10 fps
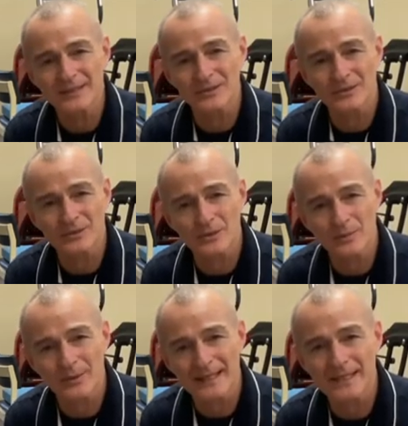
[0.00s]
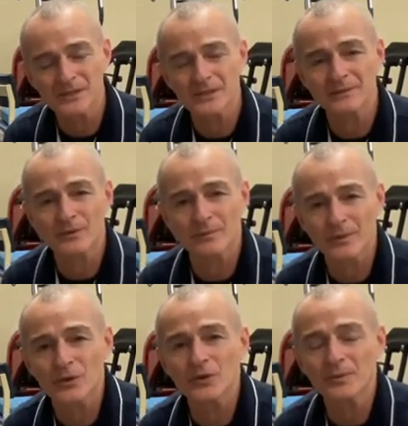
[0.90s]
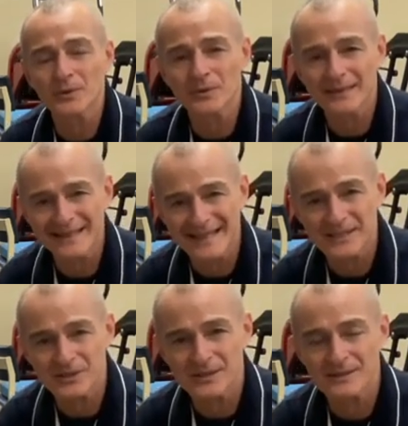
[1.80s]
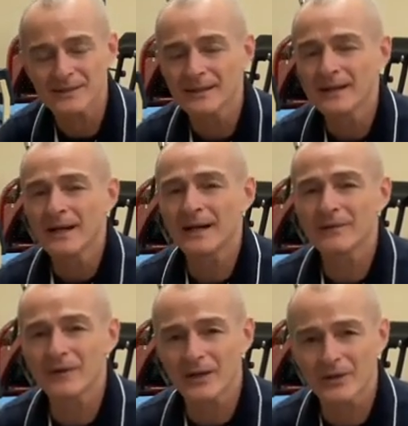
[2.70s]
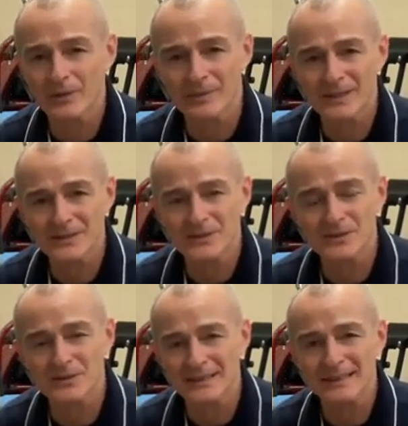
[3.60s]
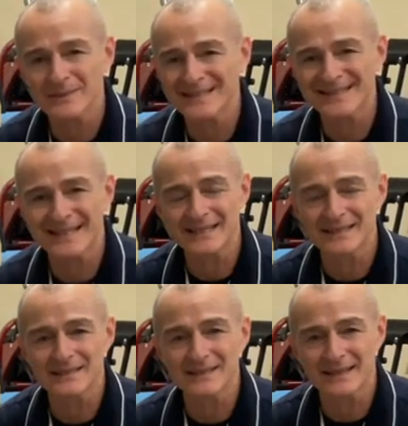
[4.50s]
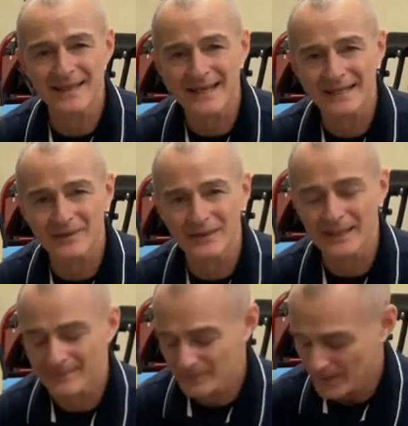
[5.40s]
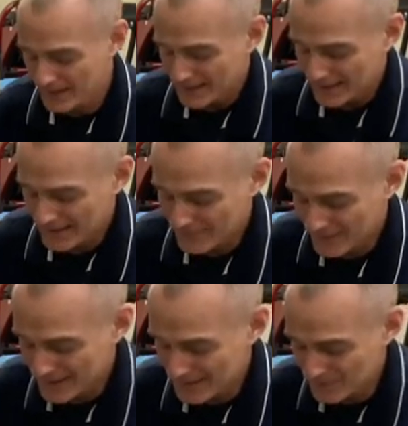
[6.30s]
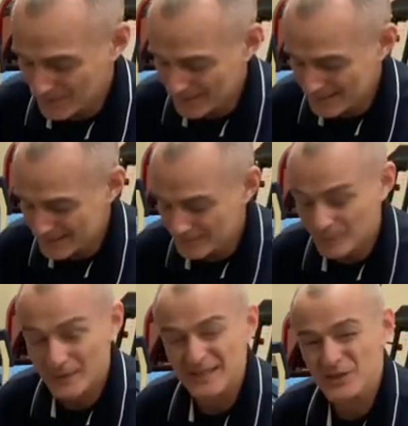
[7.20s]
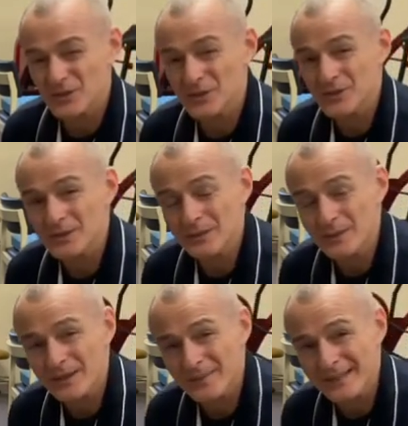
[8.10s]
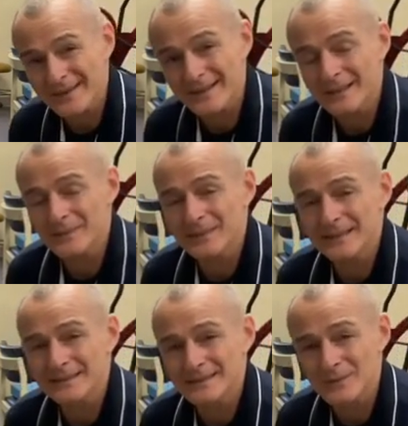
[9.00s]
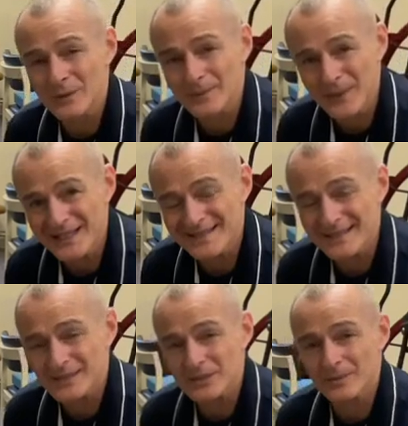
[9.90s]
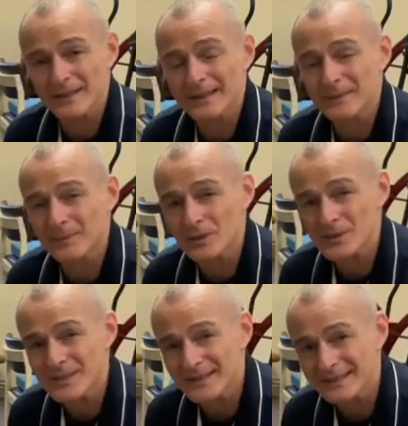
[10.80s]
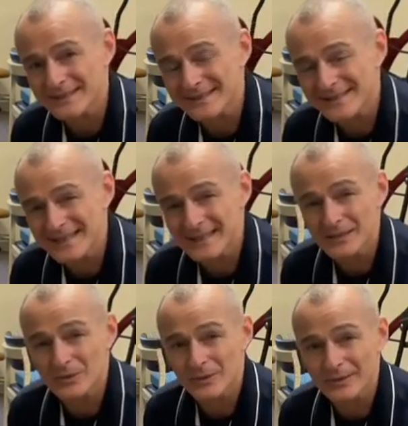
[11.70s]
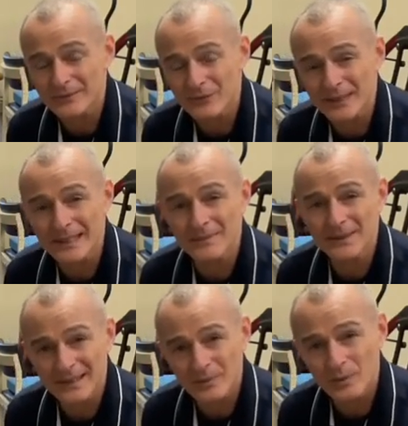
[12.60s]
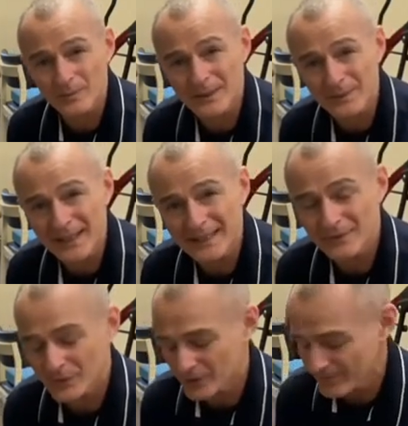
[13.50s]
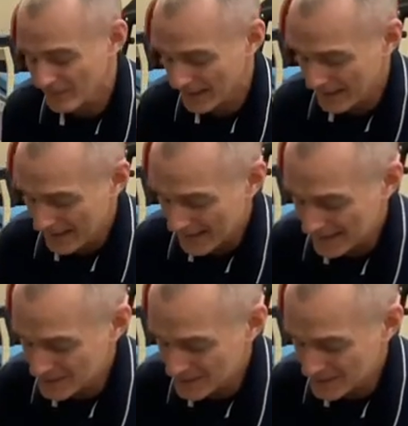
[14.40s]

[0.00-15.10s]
a little lubrication for multiple connections of other muscles, ligaments, tendons in that area. If I apply some pressure, usually with my thumb, into a Pes Anserine bursa and it's tender or inflamed, it will be painful. And